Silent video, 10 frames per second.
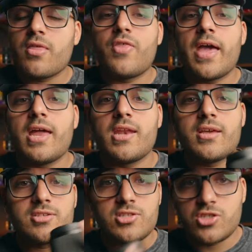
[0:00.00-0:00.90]

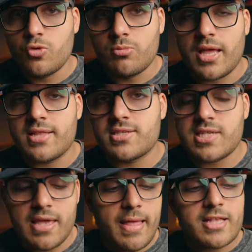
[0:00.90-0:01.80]
than zoom lenses.
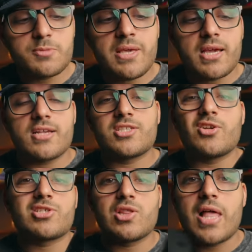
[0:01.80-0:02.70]
And that's because
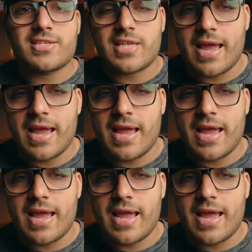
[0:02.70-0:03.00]
there's less